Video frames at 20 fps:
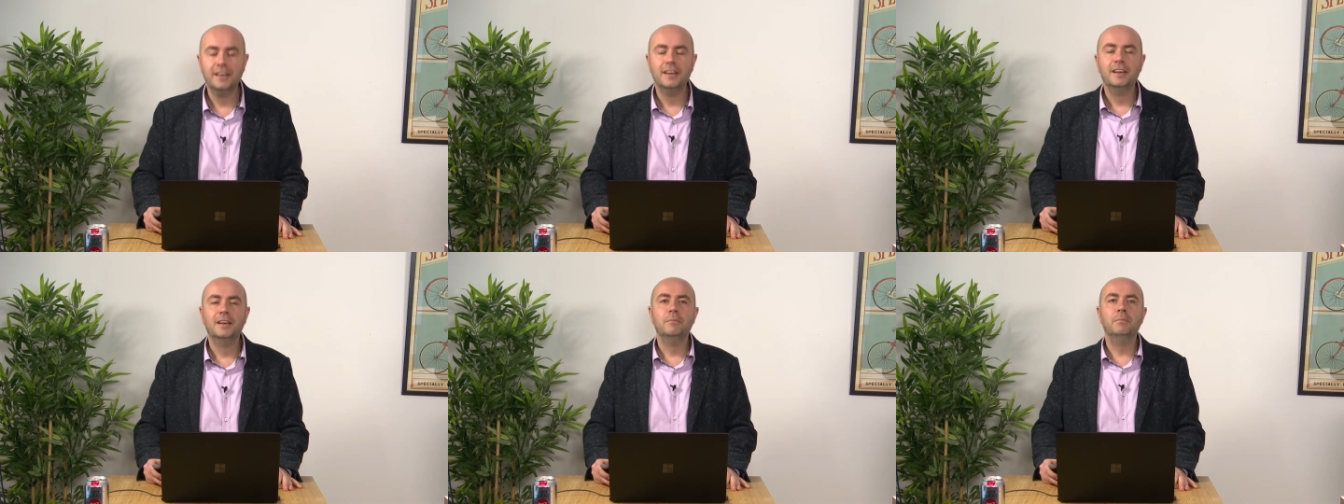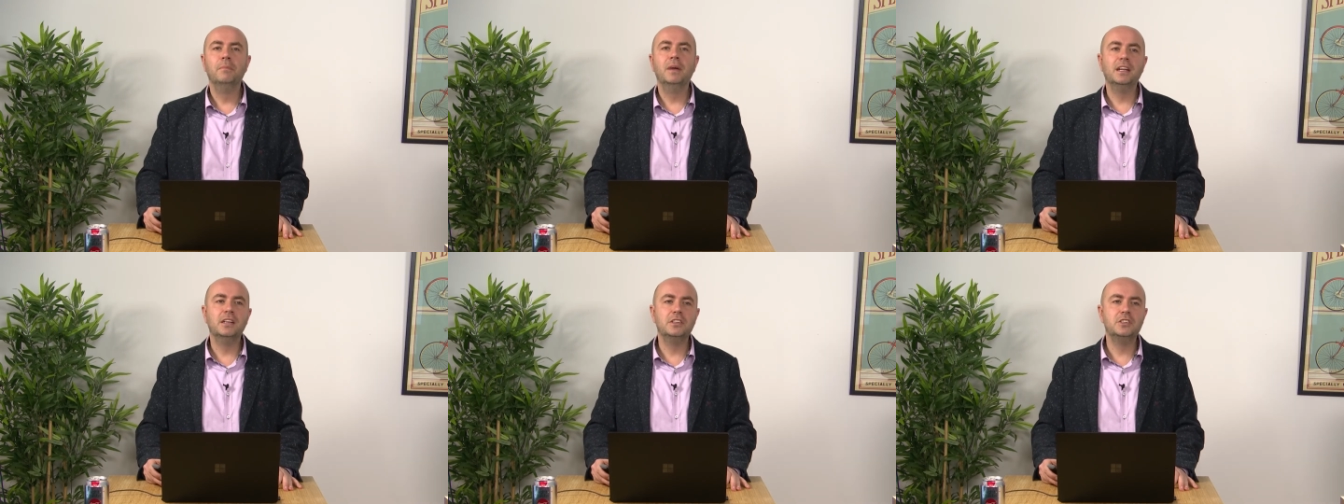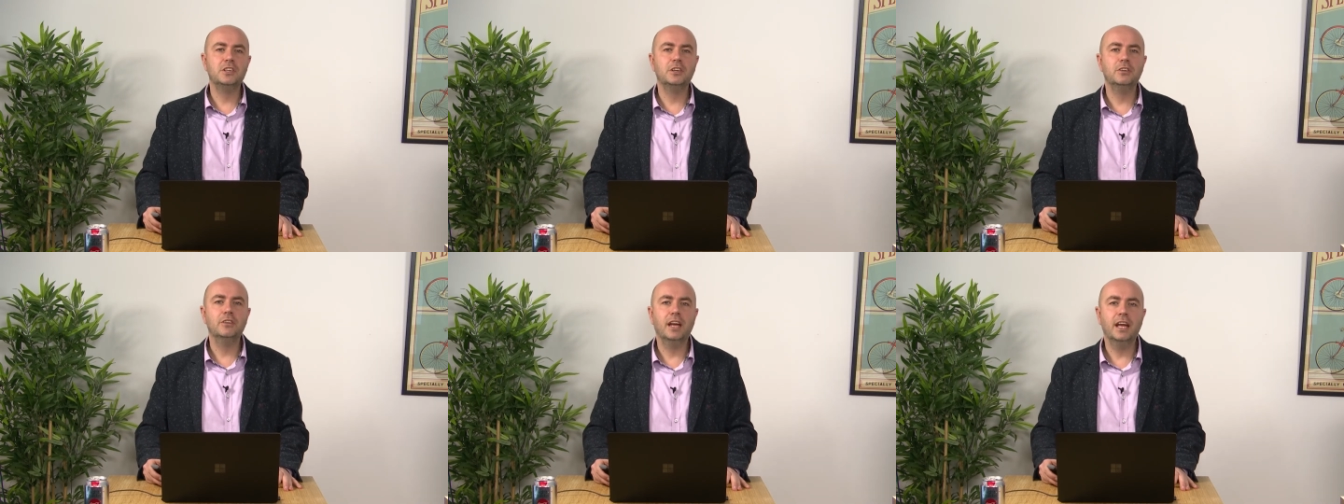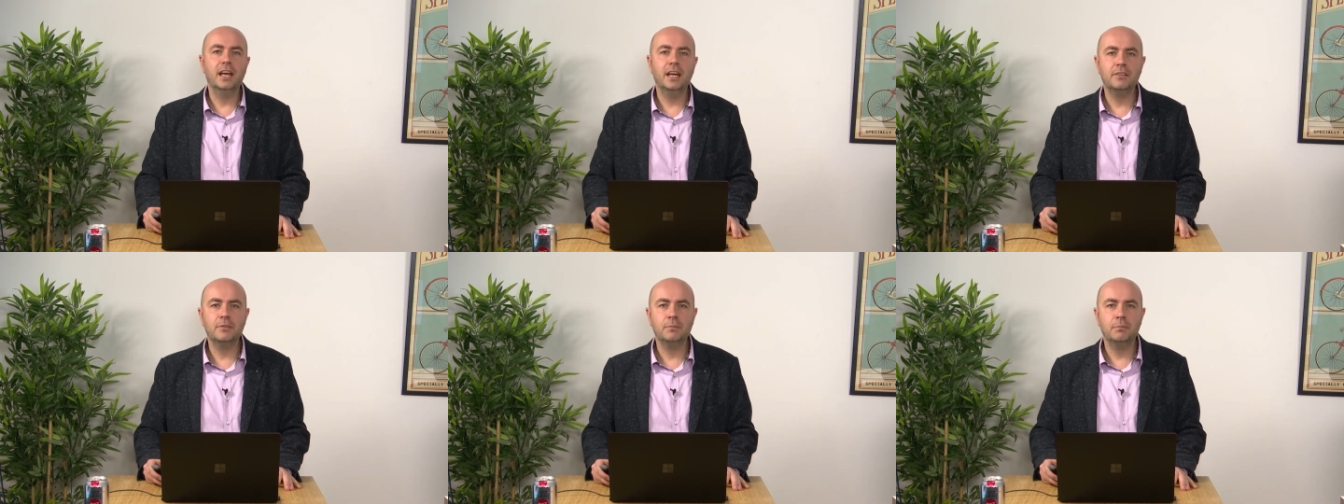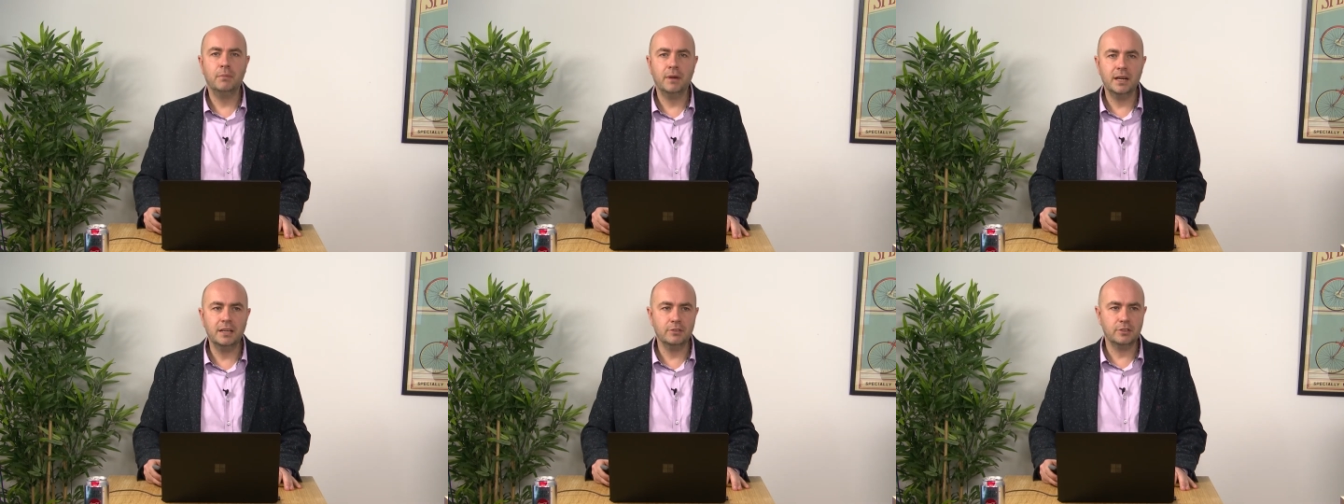manager at
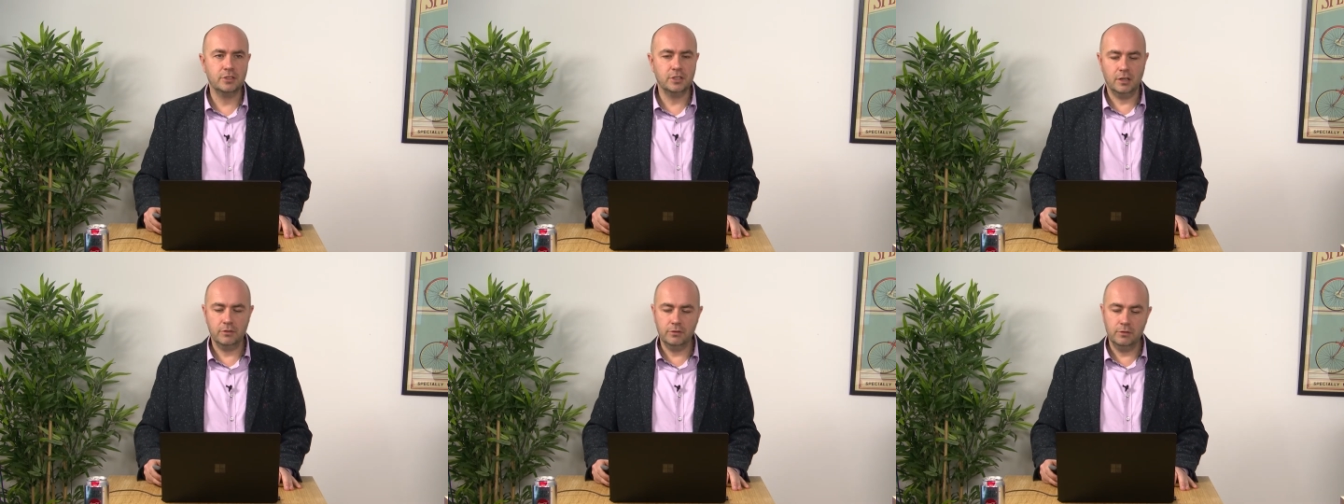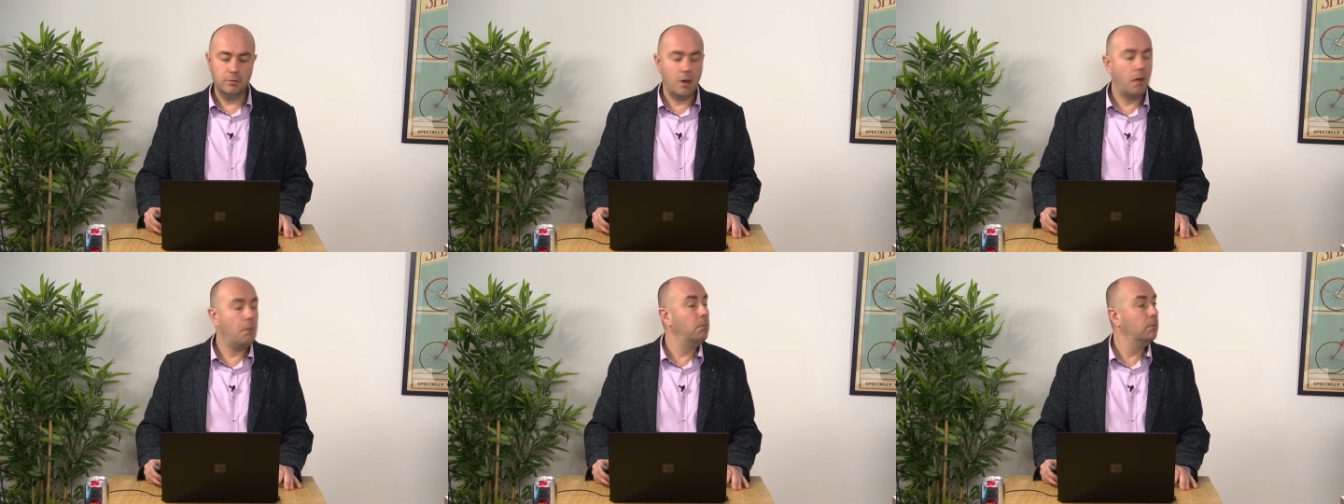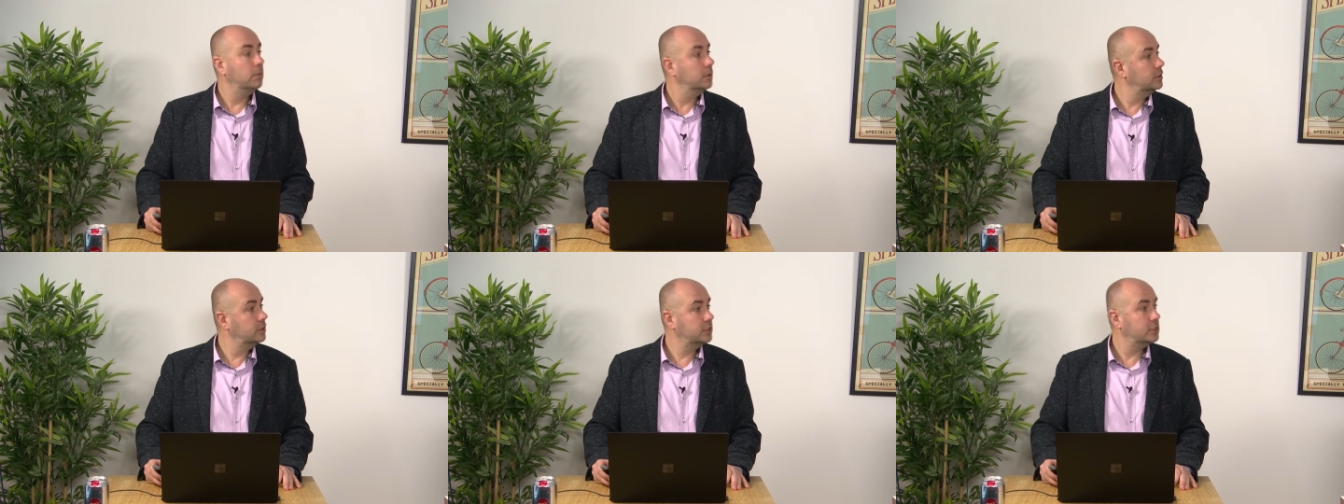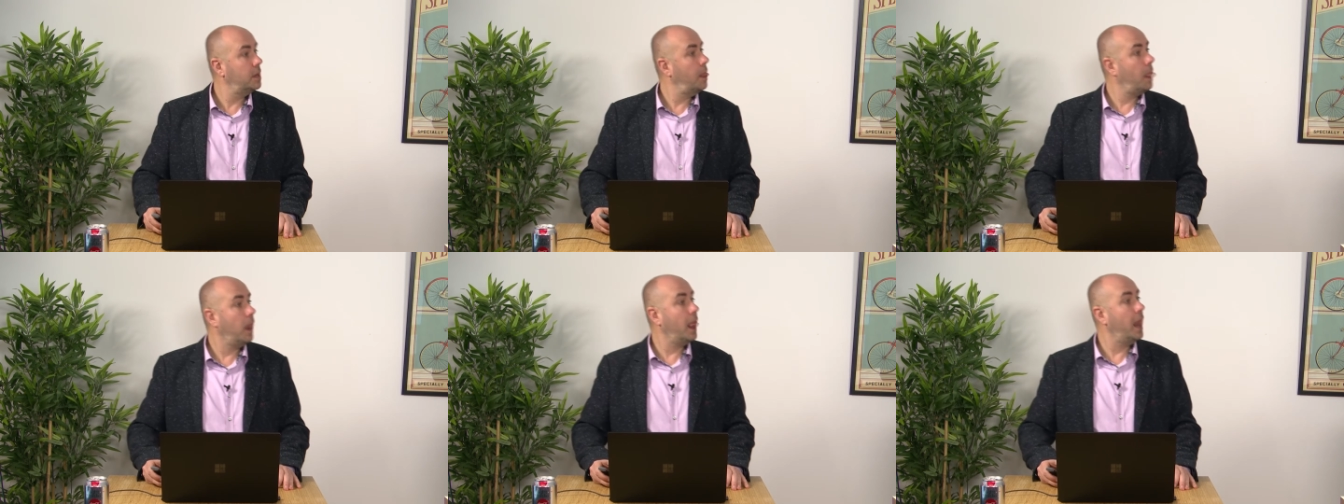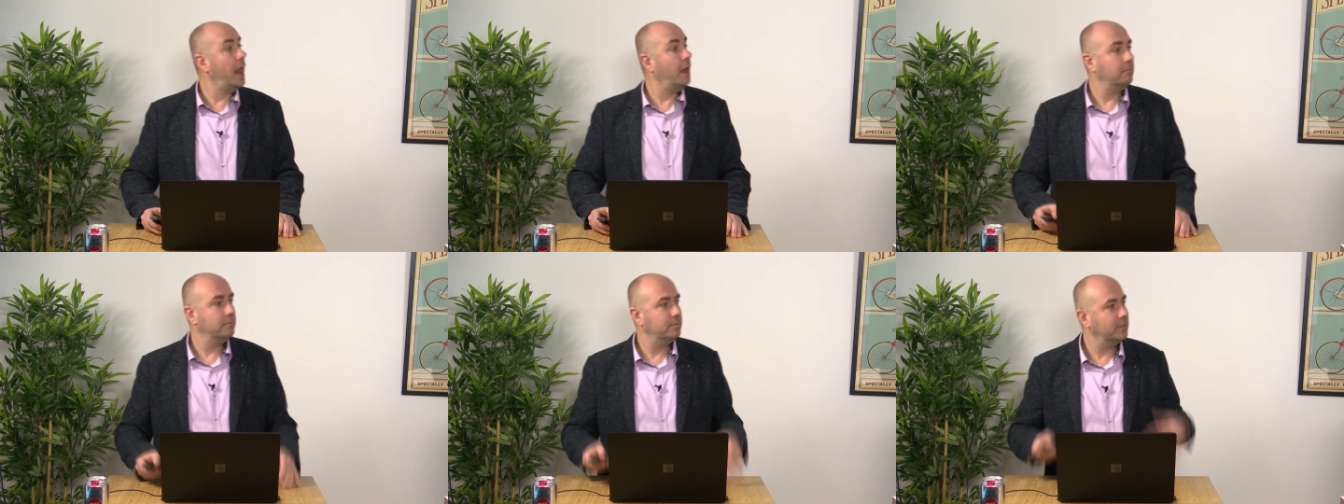Microsoft. Well, that's
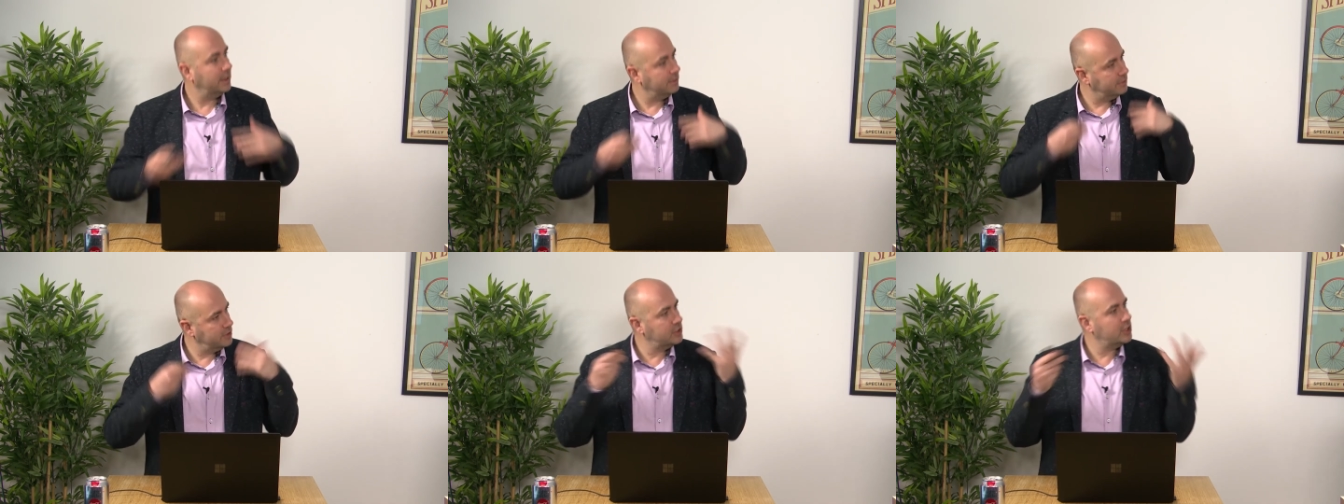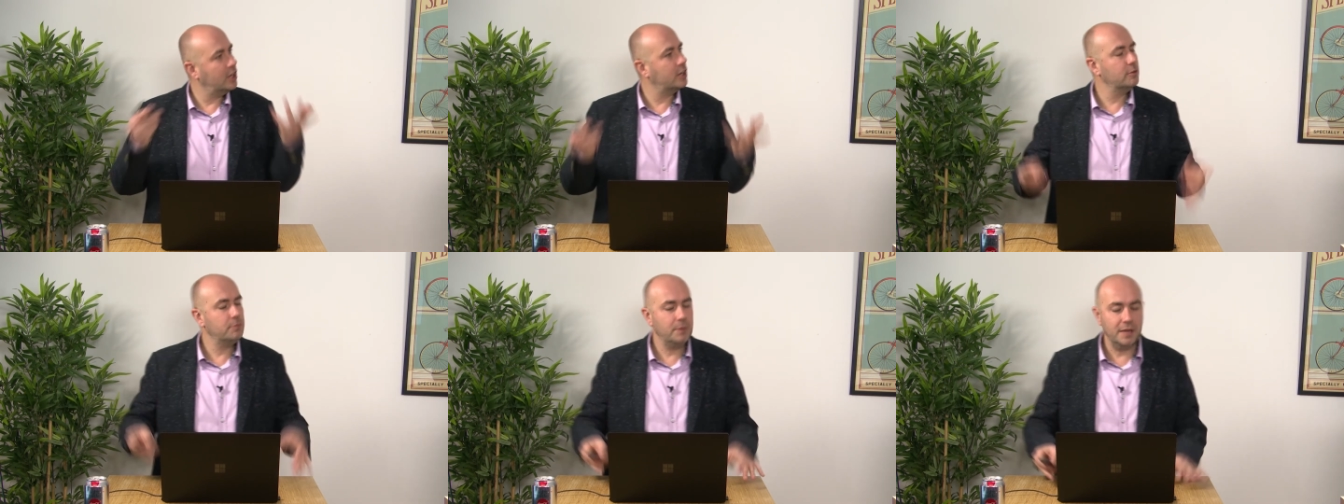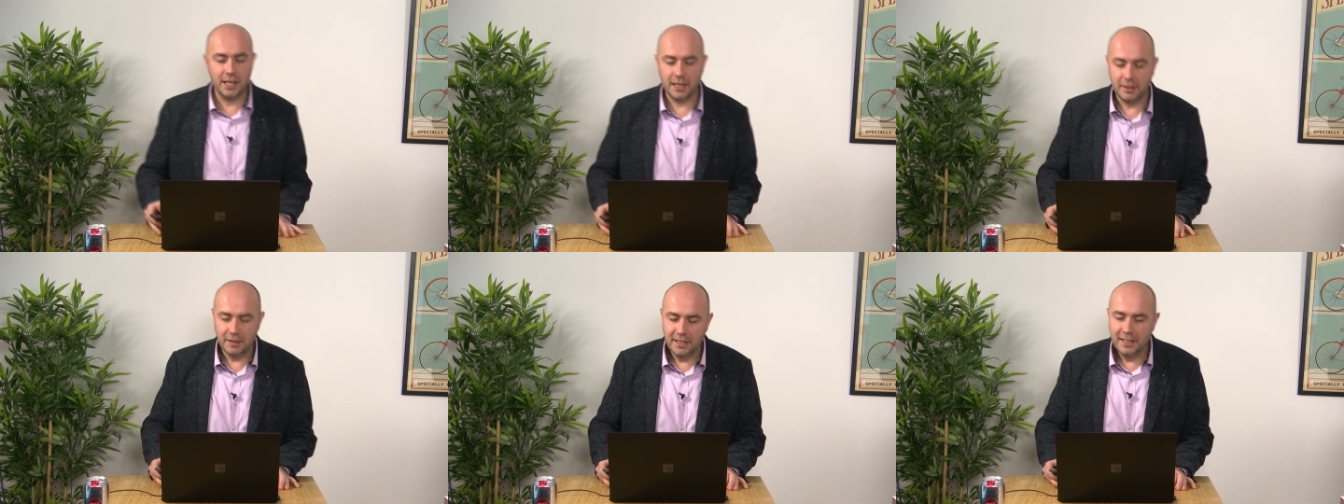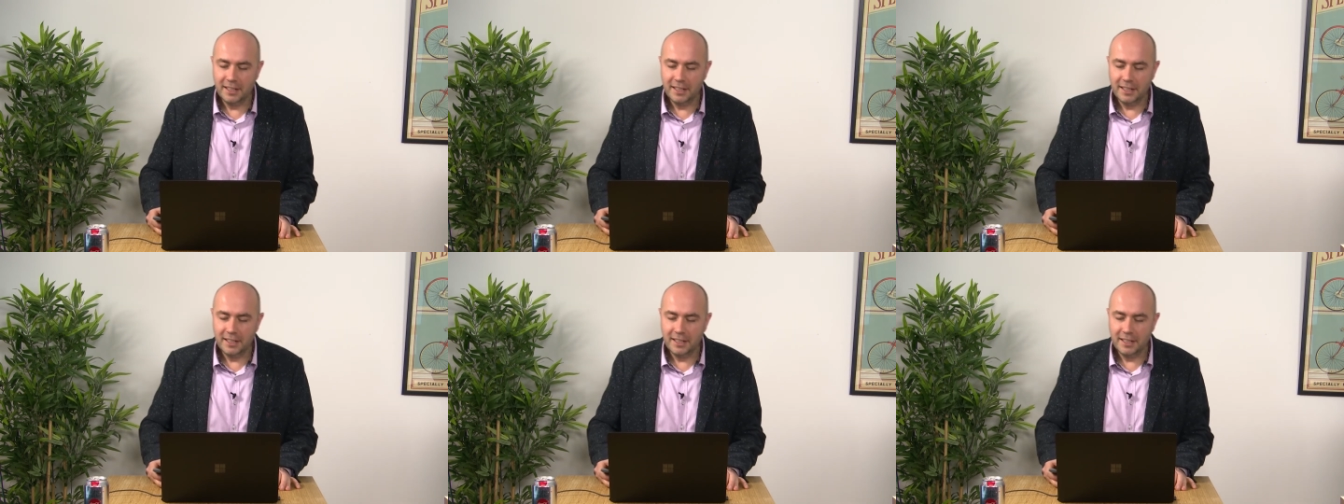the start of my day.